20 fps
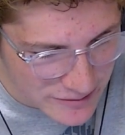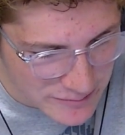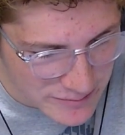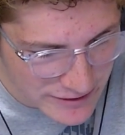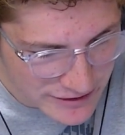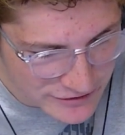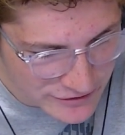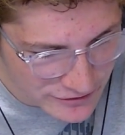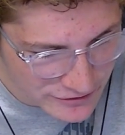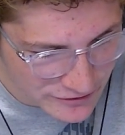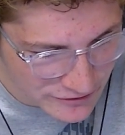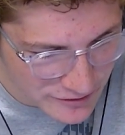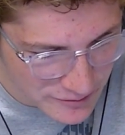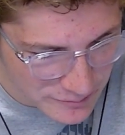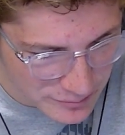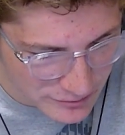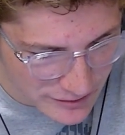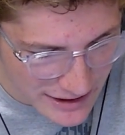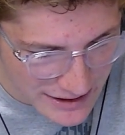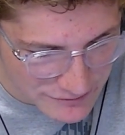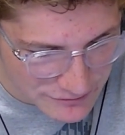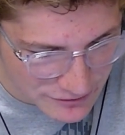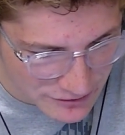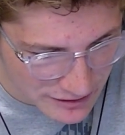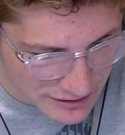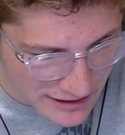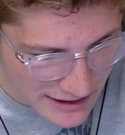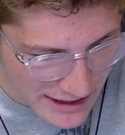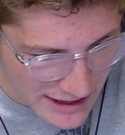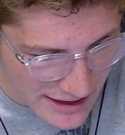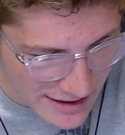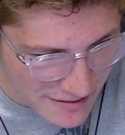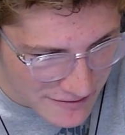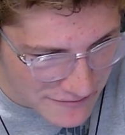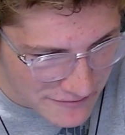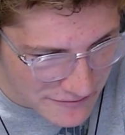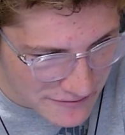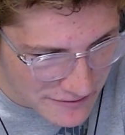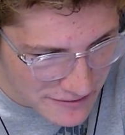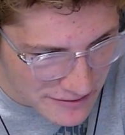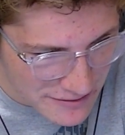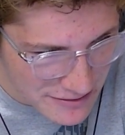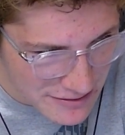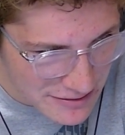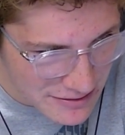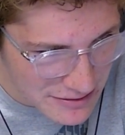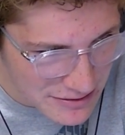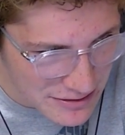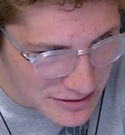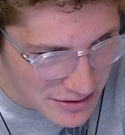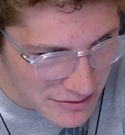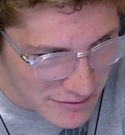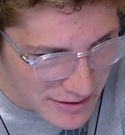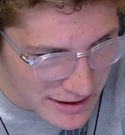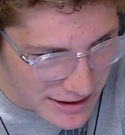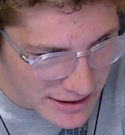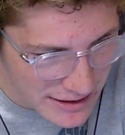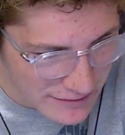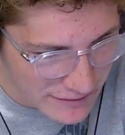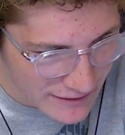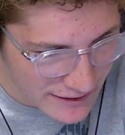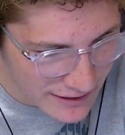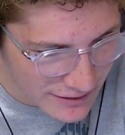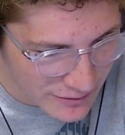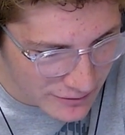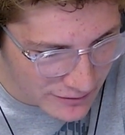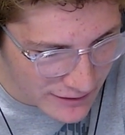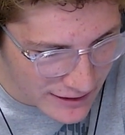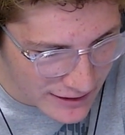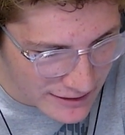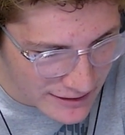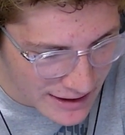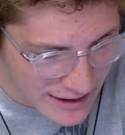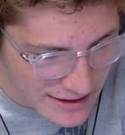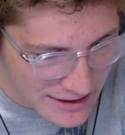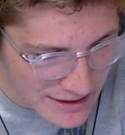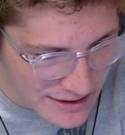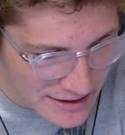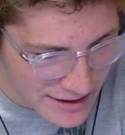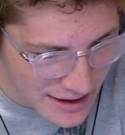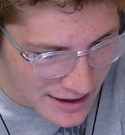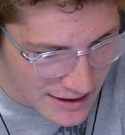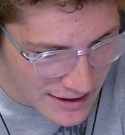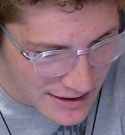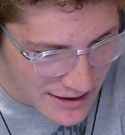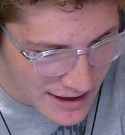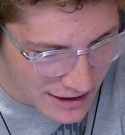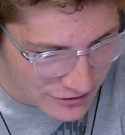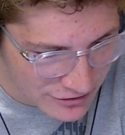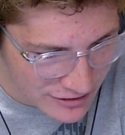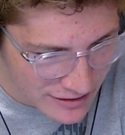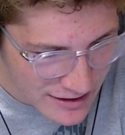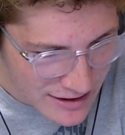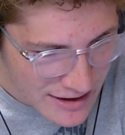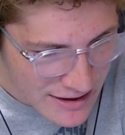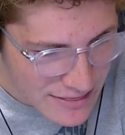pitchers that the Braves are gonna have going. Like, hold on, I need to actually.